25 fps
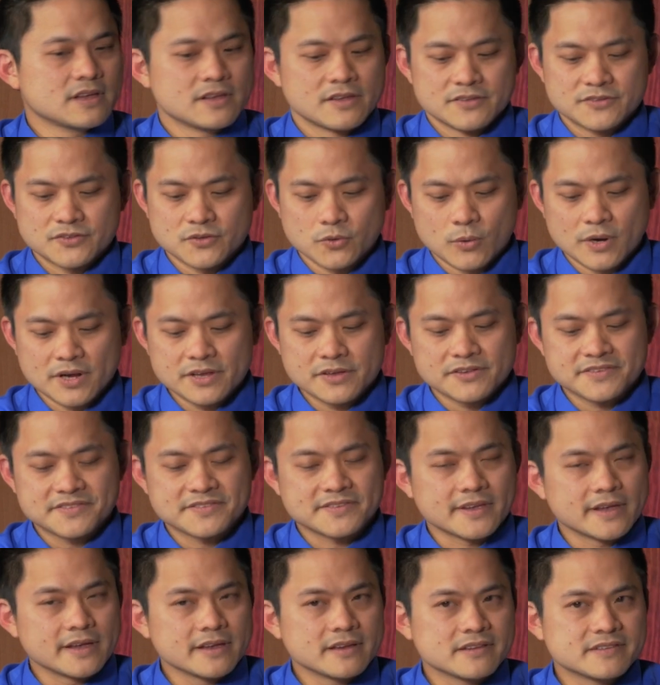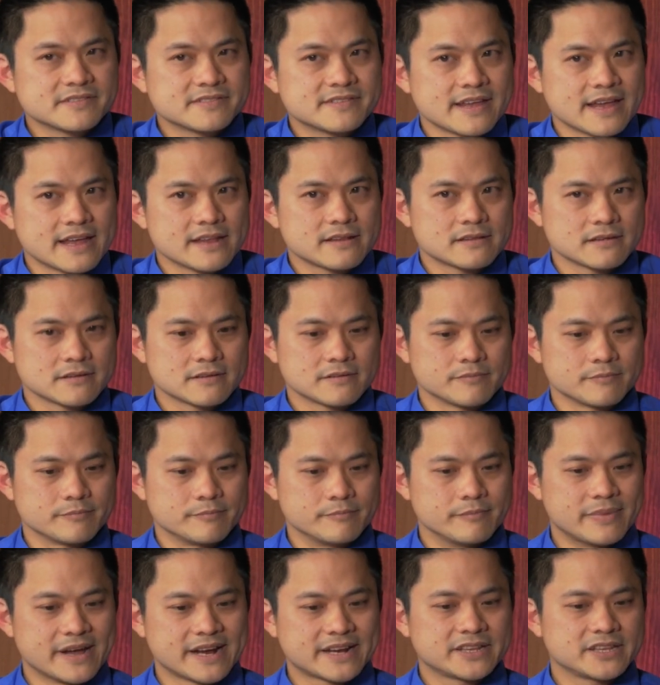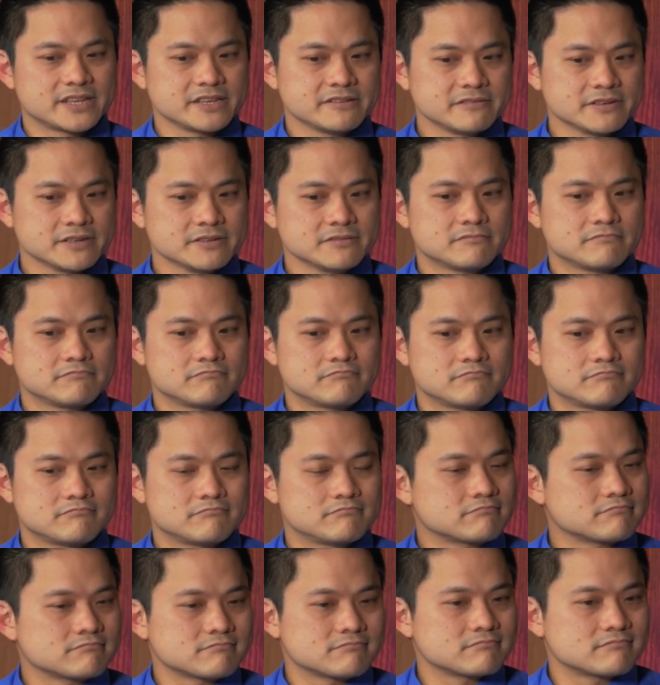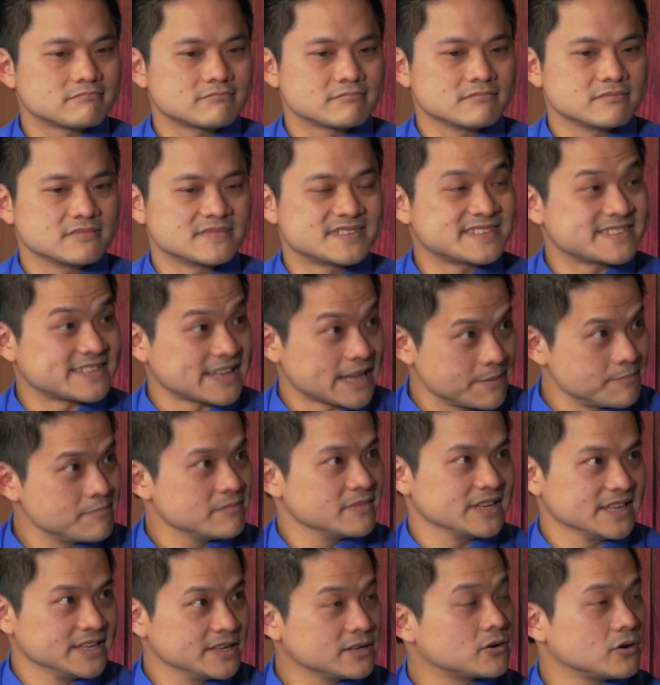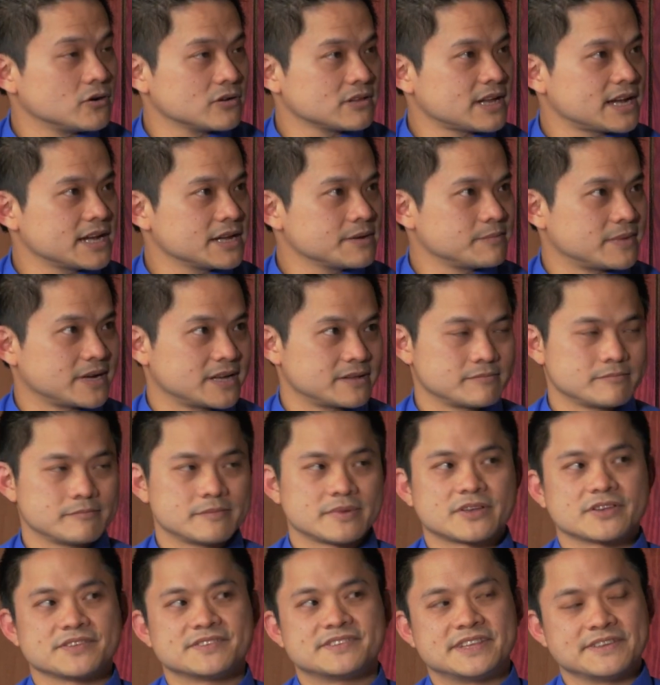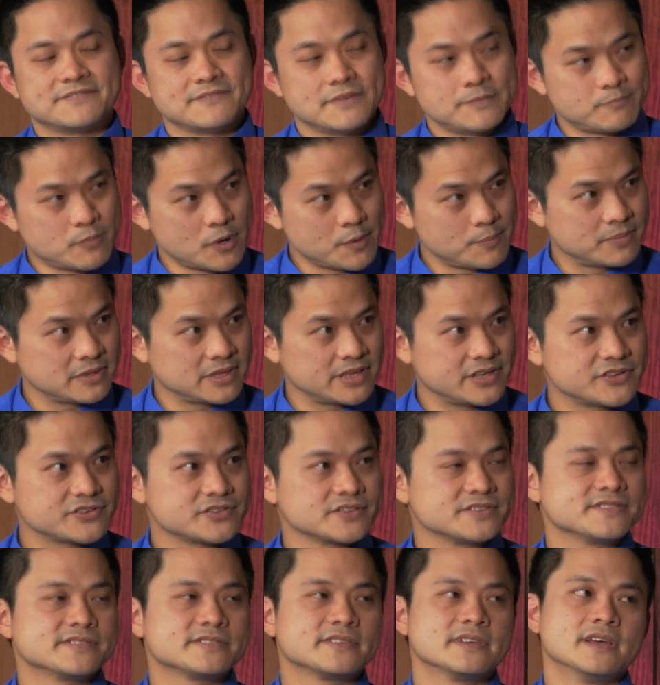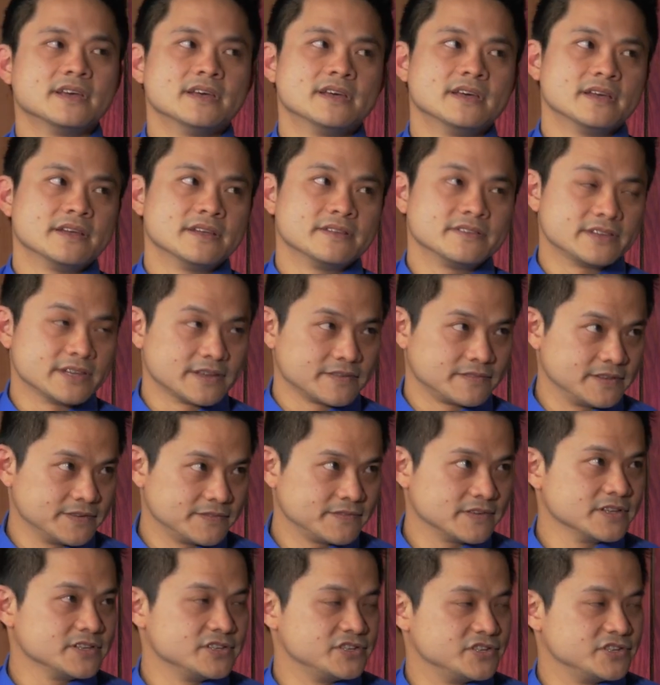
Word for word: So what you're saying is that bacteria, same E. coli, but because different populations, yes. they have different